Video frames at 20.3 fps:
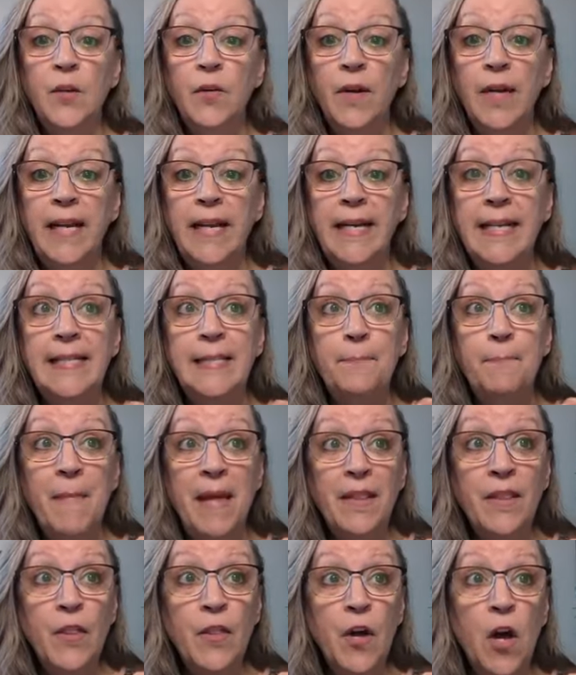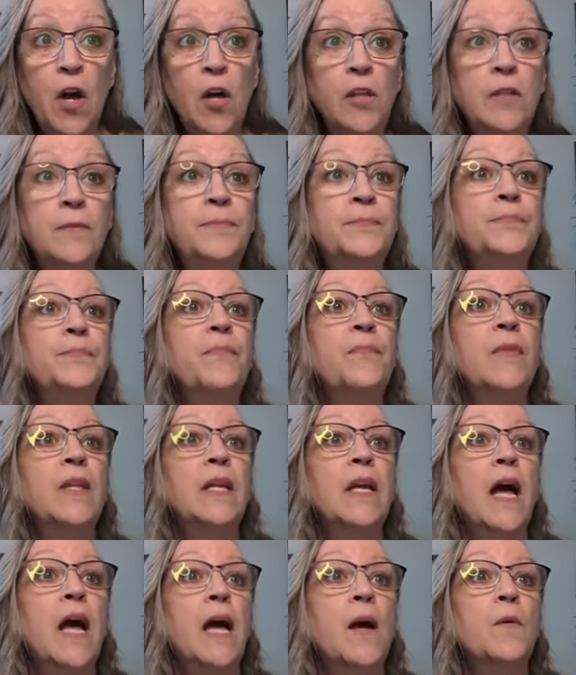ingredient is menthol,
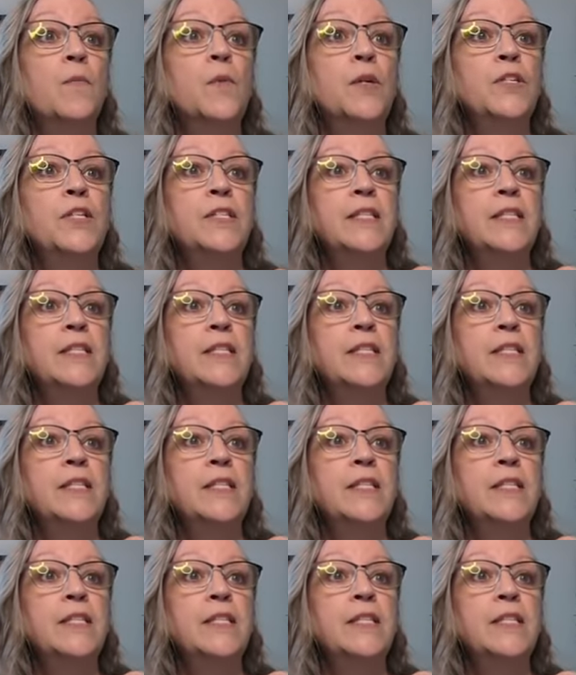which